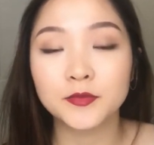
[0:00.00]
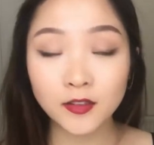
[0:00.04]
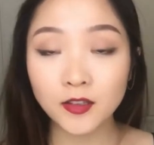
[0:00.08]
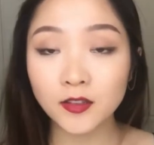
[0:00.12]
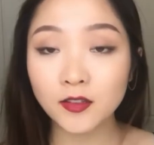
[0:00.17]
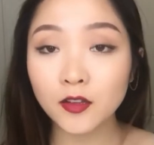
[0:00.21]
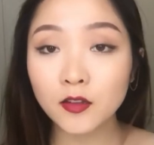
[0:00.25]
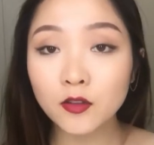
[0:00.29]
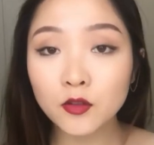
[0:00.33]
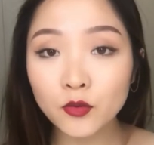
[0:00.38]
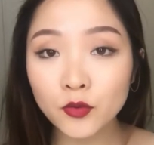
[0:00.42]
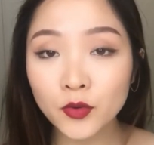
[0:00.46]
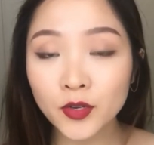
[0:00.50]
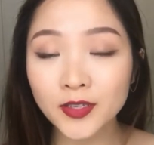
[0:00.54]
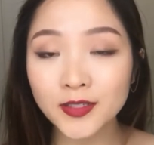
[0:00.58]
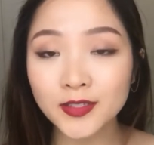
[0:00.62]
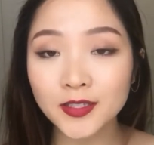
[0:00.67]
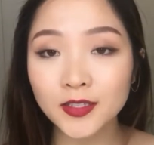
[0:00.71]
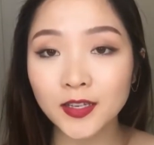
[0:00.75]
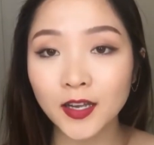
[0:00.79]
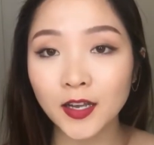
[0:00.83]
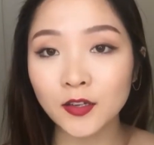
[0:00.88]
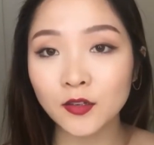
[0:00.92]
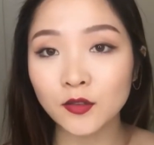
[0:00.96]
And another
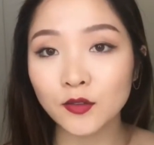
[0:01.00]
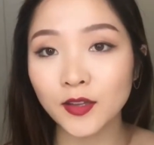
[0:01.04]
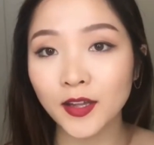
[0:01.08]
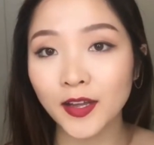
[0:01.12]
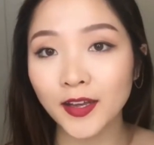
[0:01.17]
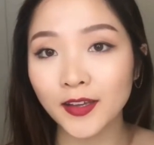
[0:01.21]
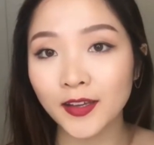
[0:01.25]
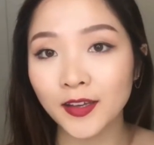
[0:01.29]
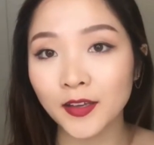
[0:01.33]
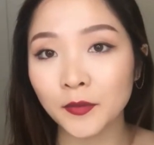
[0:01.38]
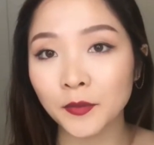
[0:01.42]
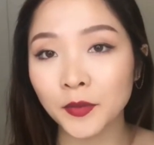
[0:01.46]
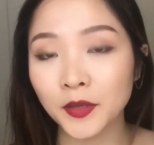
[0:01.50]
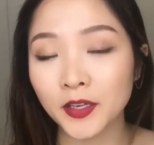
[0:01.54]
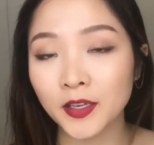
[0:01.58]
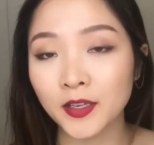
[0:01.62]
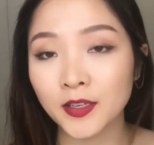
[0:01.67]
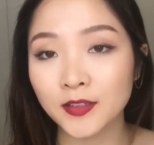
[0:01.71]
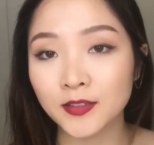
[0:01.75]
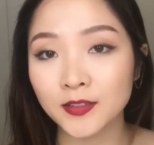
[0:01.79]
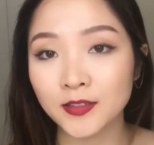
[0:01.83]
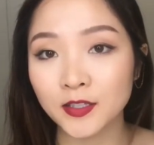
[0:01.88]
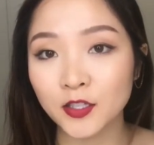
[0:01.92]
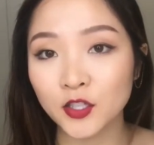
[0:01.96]
reason I don't like it
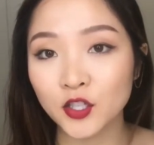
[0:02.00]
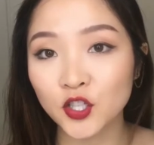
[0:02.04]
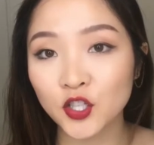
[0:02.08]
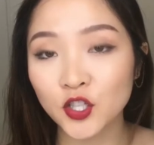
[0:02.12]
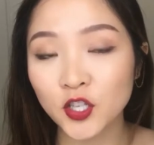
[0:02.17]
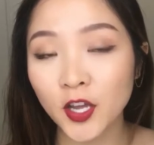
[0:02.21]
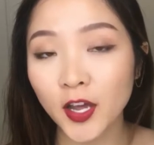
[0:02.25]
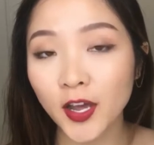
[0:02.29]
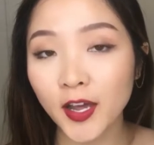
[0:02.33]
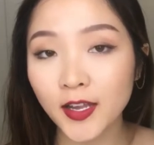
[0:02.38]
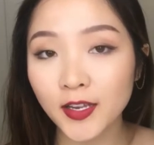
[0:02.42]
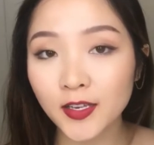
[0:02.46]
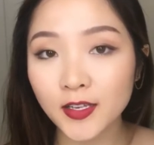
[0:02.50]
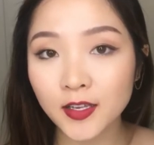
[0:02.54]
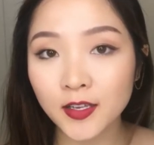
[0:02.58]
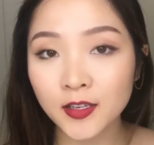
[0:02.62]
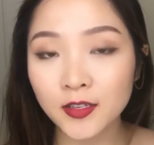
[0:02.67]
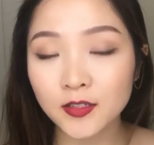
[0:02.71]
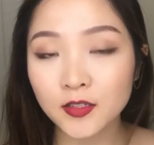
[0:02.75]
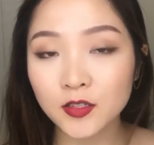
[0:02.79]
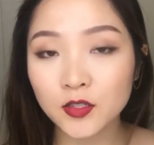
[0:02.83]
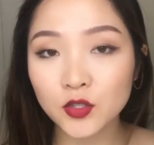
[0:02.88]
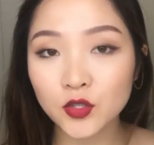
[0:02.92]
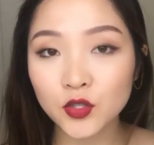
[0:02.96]
because the shade
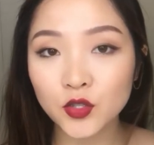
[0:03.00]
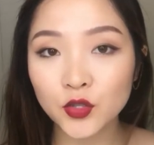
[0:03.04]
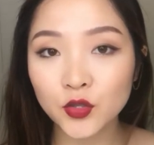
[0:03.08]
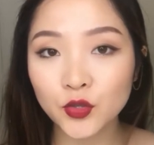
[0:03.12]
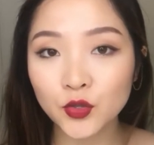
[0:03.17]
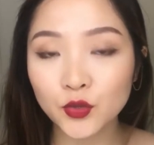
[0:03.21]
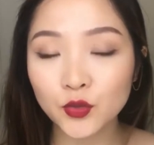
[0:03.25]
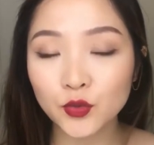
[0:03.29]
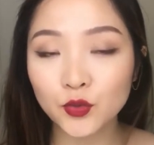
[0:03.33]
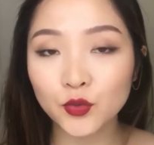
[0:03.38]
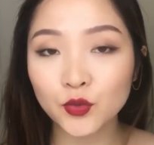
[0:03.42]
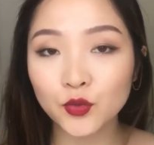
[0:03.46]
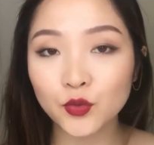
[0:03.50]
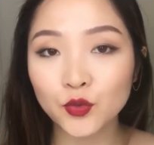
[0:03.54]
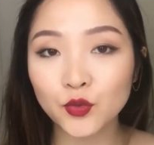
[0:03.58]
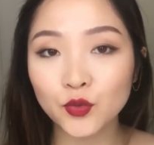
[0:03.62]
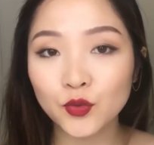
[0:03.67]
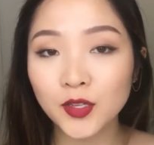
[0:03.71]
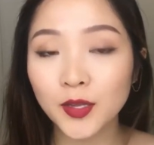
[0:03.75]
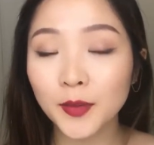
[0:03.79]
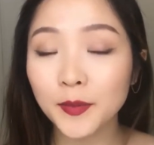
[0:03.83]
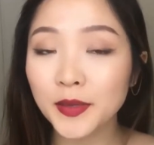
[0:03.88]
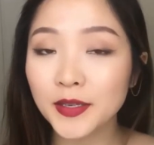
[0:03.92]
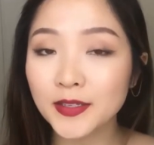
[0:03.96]
is
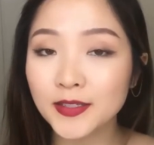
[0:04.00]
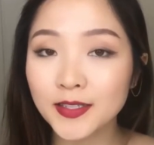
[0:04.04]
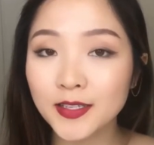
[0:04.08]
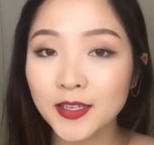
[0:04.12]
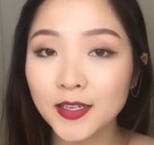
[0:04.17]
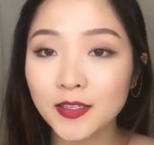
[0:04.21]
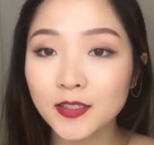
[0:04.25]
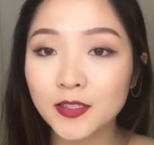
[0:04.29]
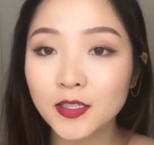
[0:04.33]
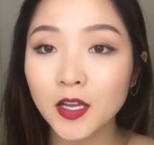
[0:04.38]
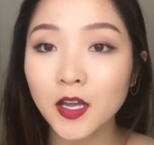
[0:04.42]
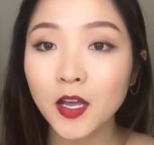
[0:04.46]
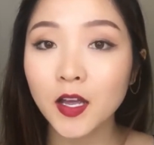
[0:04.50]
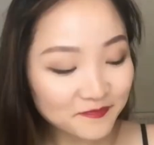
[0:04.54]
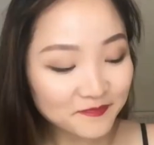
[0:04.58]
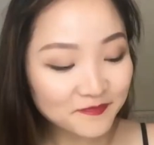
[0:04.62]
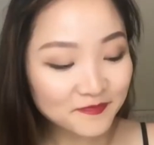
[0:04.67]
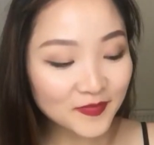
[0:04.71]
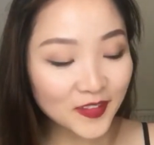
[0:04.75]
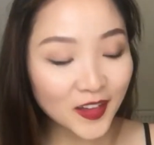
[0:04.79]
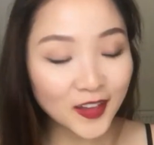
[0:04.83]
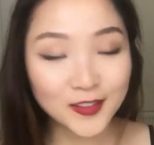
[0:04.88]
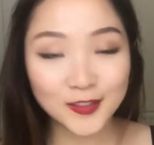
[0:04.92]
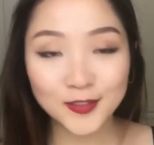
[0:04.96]
too
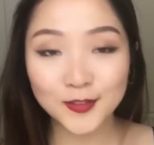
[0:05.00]
limited.